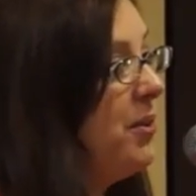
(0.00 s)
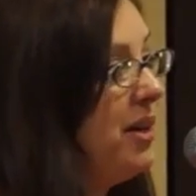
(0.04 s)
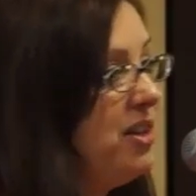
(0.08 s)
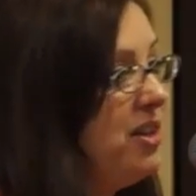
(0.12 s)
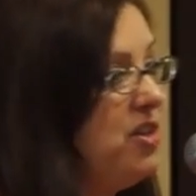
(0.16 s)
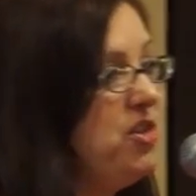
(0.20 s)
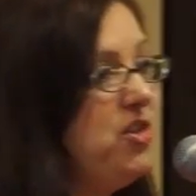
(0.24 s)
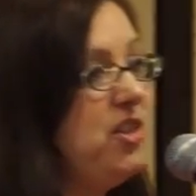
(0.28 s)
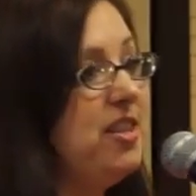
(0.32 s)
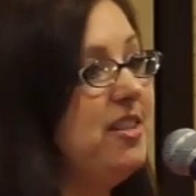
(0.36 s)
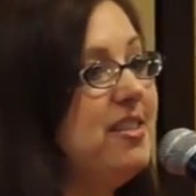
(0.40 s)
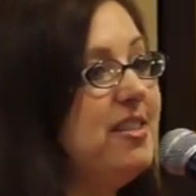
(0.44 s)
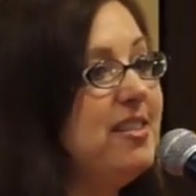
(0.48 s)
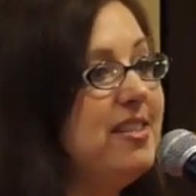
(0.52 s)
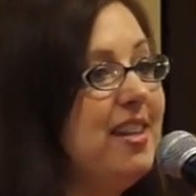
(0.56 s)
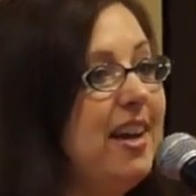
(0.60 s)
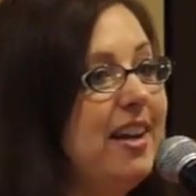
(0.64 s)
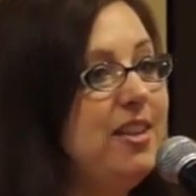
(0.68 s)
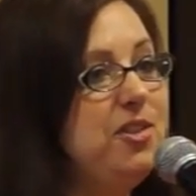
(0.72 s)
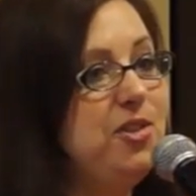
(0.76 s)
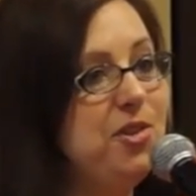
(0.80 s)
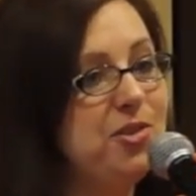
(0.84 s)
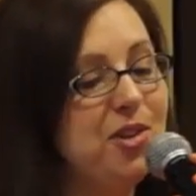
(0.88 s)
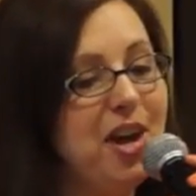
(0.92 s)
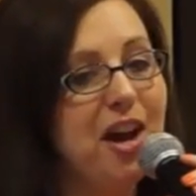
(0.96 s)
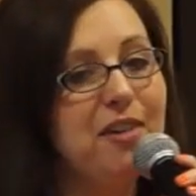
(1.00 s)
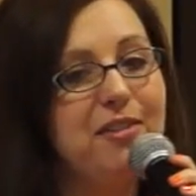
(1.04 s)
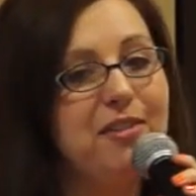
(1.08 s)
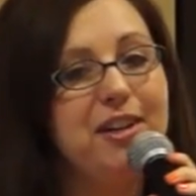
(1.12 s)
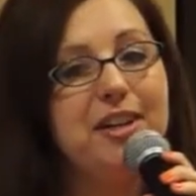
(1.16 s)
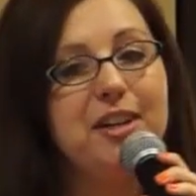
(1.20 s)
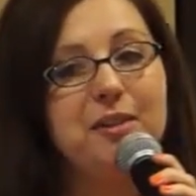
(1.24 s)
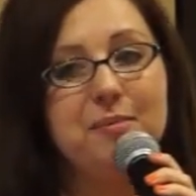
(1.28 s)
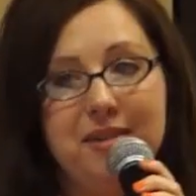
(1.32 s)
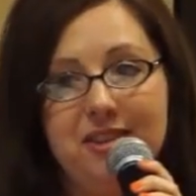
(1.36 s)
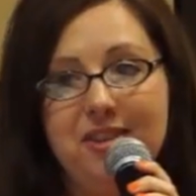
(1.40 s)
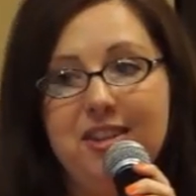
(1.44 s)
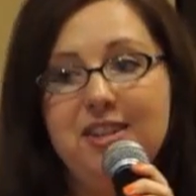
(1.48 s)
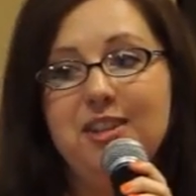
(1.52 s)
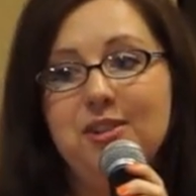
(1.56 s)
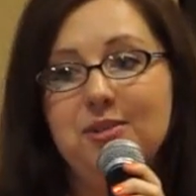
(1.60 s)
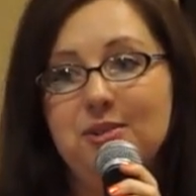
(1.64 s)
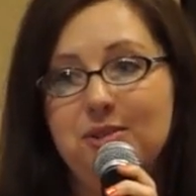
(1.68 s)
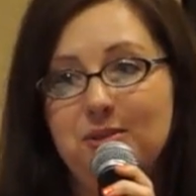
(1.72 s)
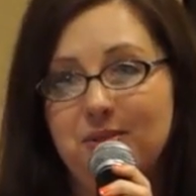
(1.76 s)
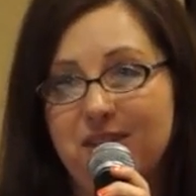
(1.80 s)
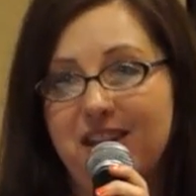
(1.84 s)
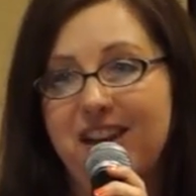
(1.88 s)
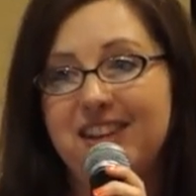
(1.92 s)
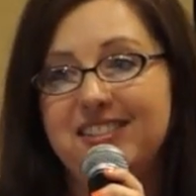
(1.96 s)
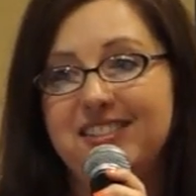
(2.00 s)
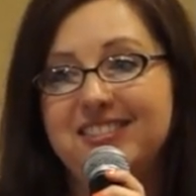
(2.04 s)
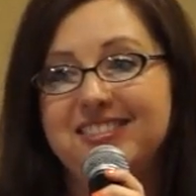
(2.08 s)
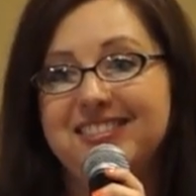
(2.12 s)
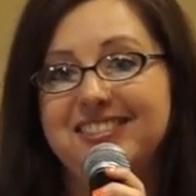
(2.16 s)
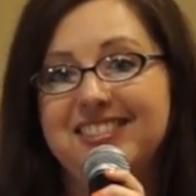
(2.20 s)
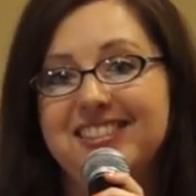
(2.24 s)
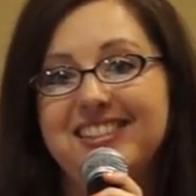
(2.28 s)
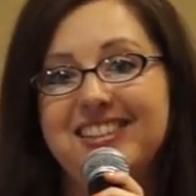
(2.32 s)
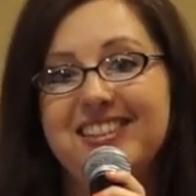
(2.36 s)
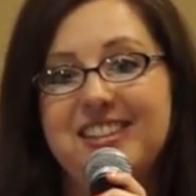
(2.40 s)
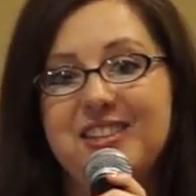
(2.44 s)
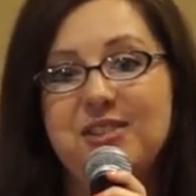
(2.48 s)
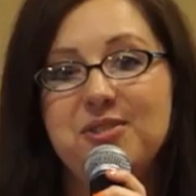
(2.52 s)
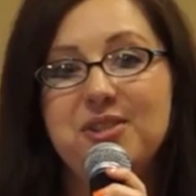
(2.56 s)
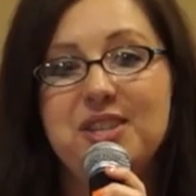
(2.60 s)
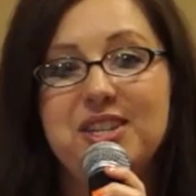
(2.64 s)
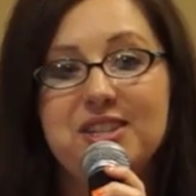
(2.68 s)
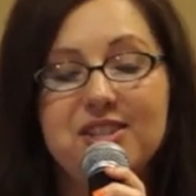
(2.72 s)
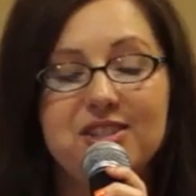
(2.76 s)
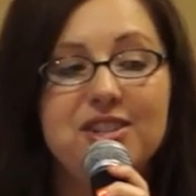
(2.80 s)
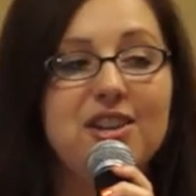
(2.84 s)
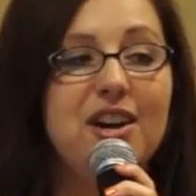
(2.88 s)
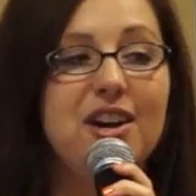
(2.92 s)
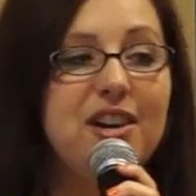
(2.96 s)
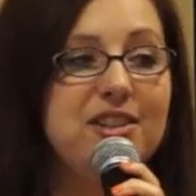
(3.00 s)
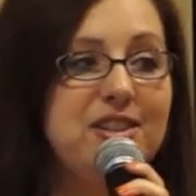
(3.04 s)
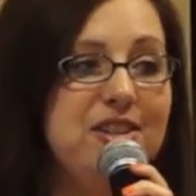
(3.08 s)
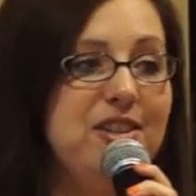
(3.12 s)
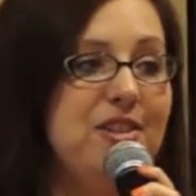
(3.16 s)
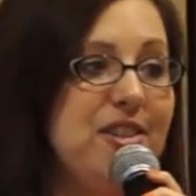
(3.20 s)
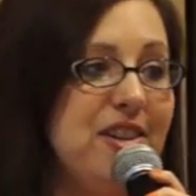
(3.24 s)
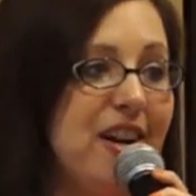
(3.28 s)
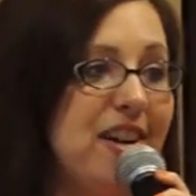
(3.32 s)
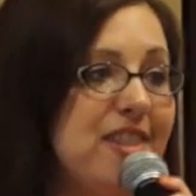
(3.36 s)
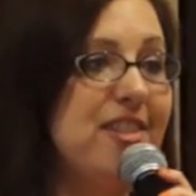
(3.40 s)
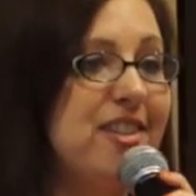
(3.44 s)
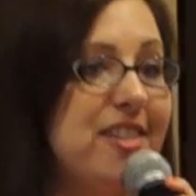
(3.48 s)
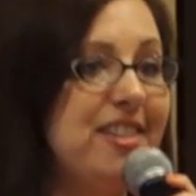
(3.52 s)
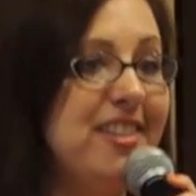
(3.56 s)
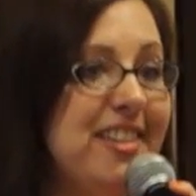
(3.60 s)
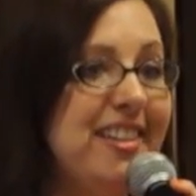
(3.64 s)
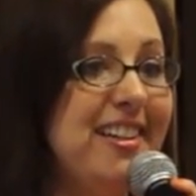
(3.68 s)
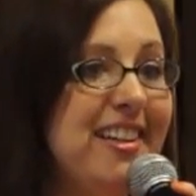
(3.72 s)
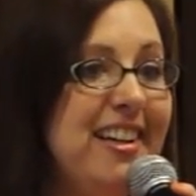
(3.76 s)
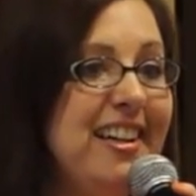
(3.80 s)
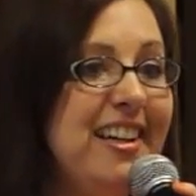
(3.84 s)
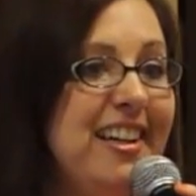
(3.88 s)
questions, I do not recommend that you do that. You need to talk to your doctor.